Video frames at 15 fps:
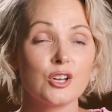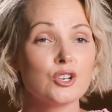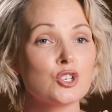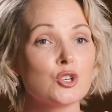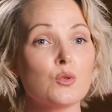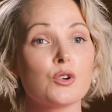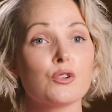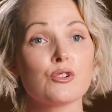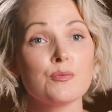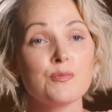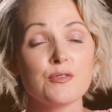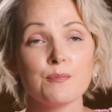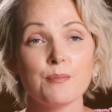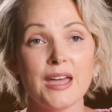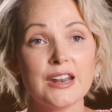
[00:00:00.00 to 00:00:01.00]
to a group
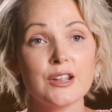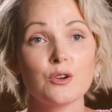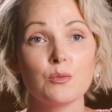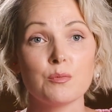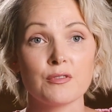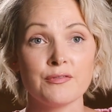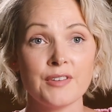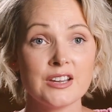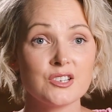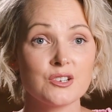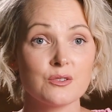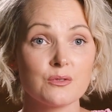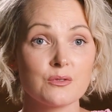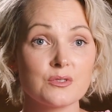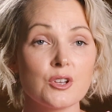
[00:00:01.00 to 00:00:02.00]
of medical
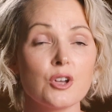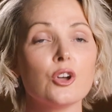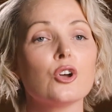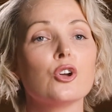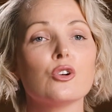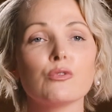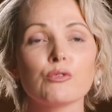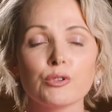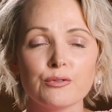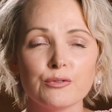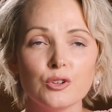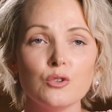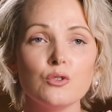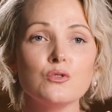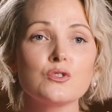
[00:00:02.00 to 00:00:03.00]
professionals who
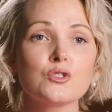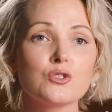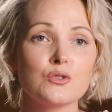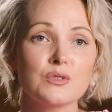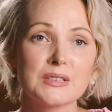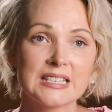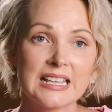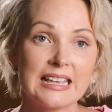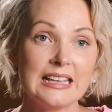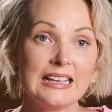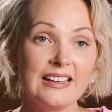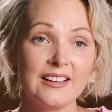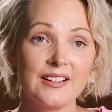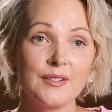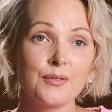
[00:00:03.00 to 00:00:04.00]
refuse to
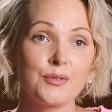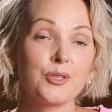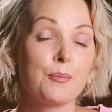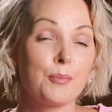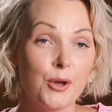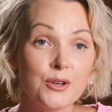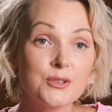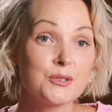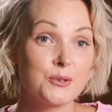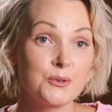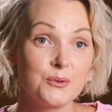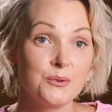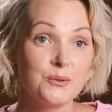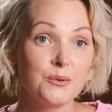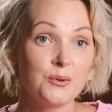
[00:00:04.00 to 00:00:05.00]
see the
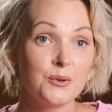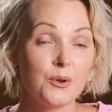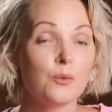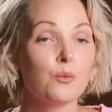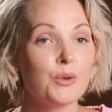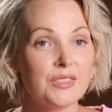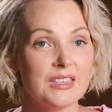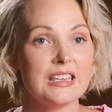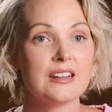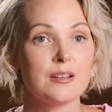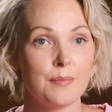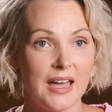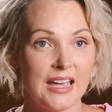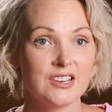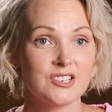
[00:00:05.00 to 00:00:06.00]
personal within a
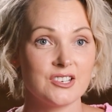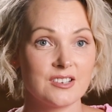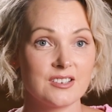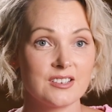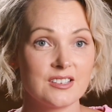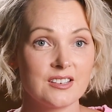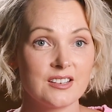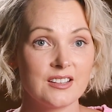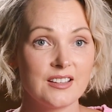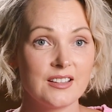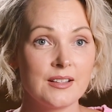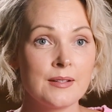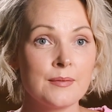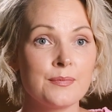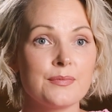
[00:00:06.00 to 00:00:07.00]
patient.
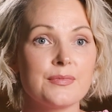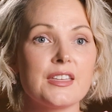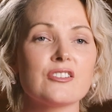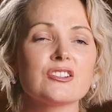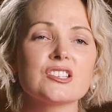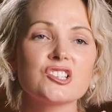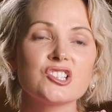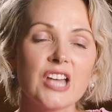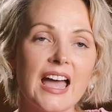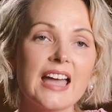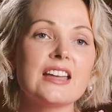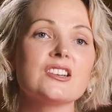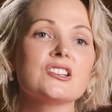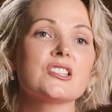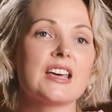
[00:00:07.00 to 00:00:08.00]
There is
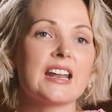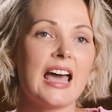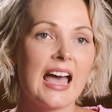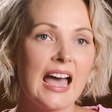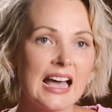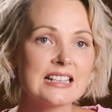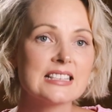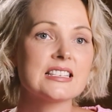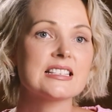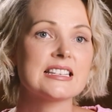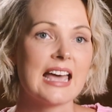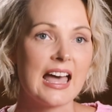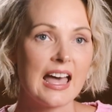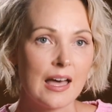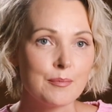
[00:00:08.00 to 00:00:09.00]
change that has to
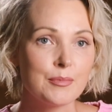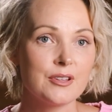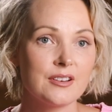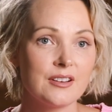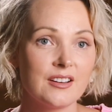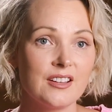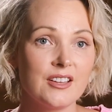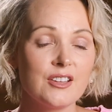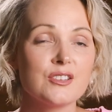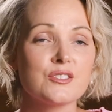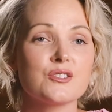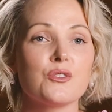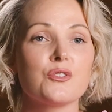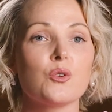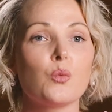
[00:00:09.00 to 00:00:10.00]
happen
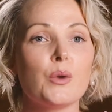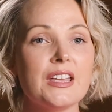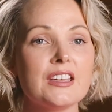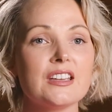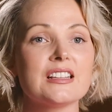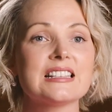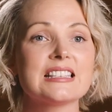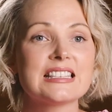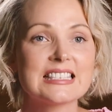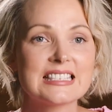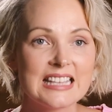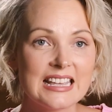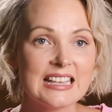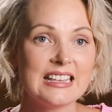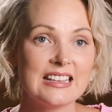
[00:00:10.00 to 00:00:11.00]
so that we can
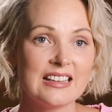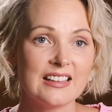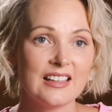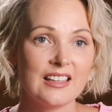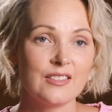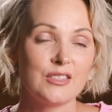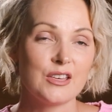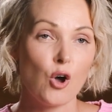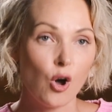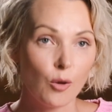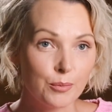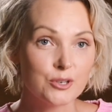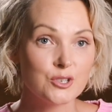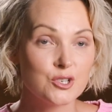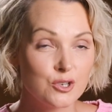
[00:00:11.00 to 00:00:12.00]
see the
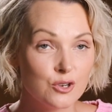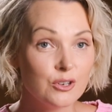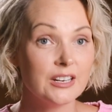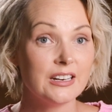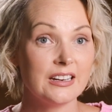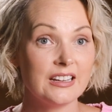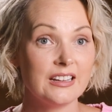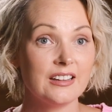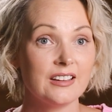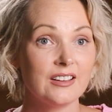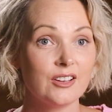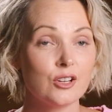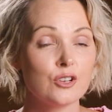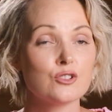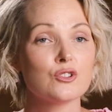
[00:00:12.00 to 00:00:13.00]
opportunity
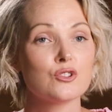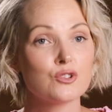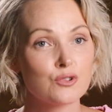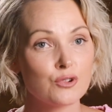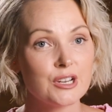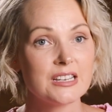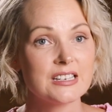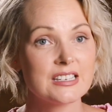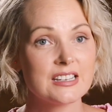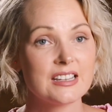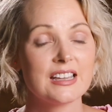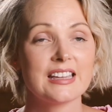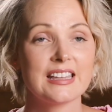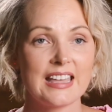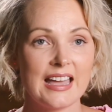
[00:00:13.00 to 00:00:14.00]
to treat
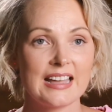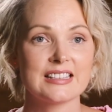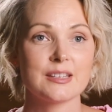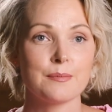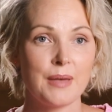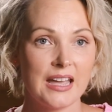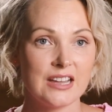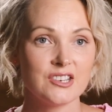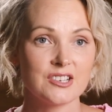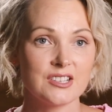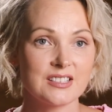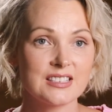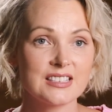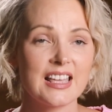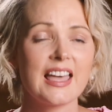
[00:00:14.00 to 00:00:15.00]
cancer
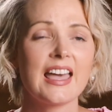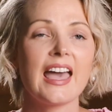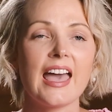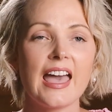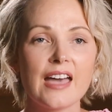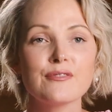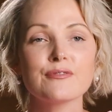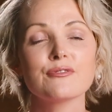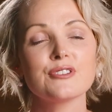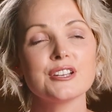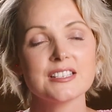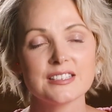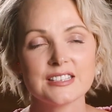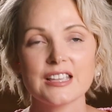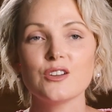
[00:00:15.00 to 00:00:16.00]
patients every
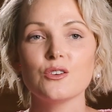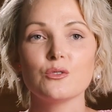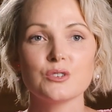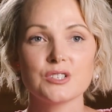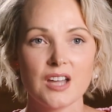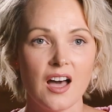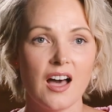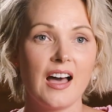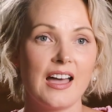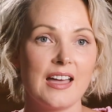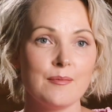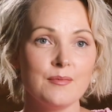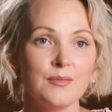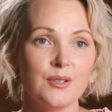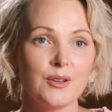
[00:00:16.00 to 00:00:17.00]
single
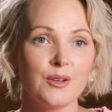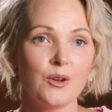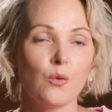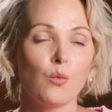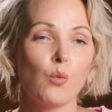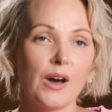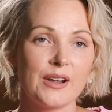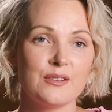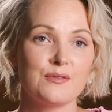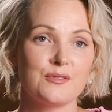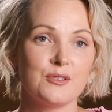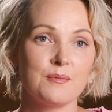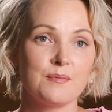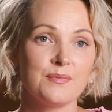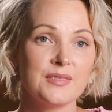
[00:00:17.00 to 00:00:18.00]
time one of
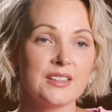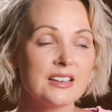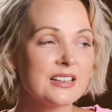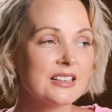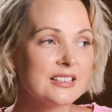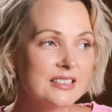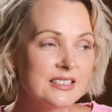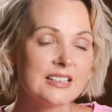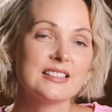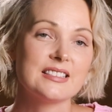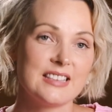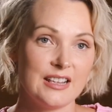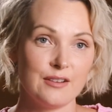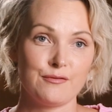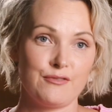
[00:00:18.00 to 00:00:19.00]
them
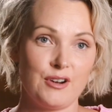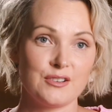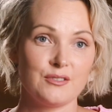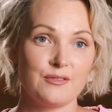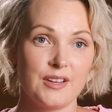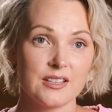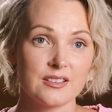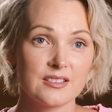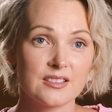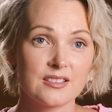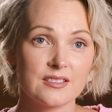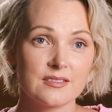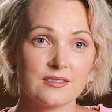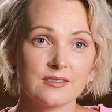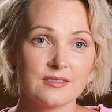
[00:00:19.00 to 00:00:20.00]
sits in front of us.